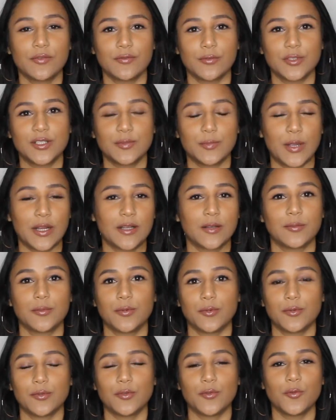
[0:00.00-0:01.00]
of
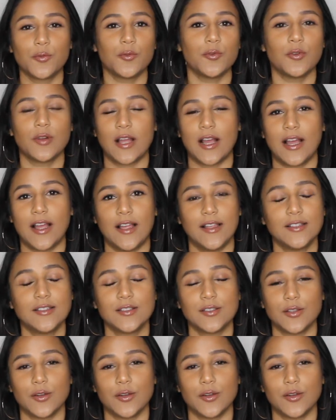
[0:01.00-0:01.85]
respectable, cool guys.